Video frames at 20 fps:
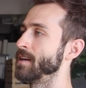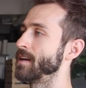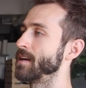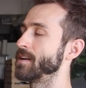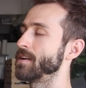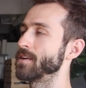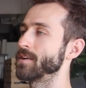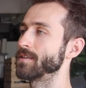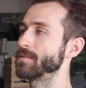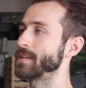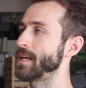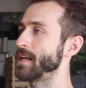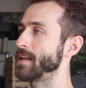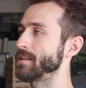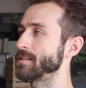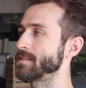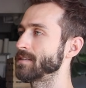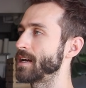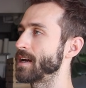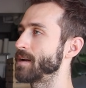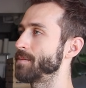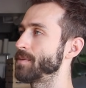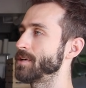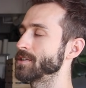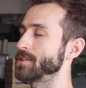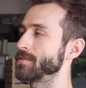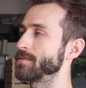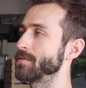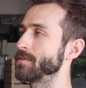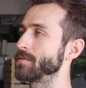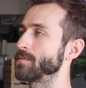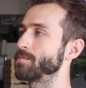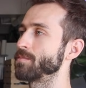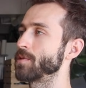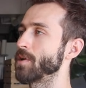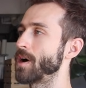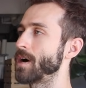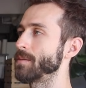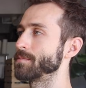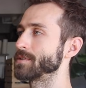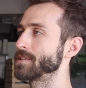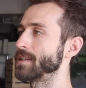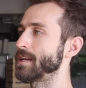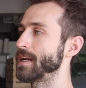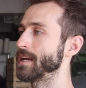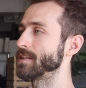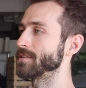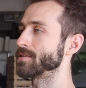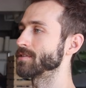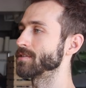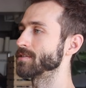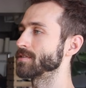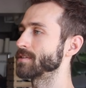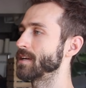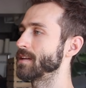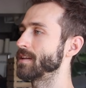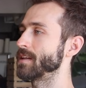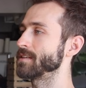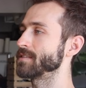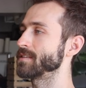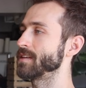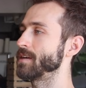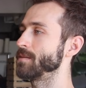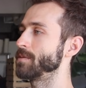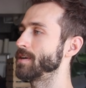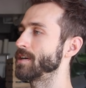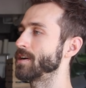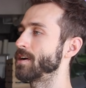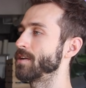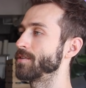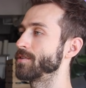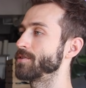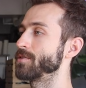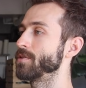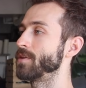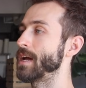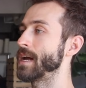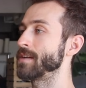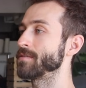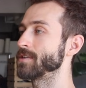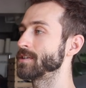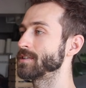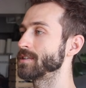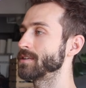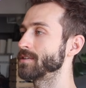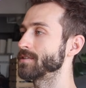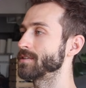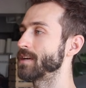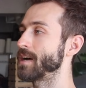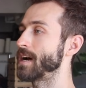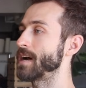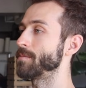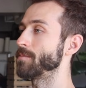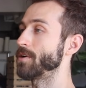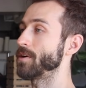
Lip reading: in our data set, a bunch of prompts and answers, and let's say we call the tool every single time.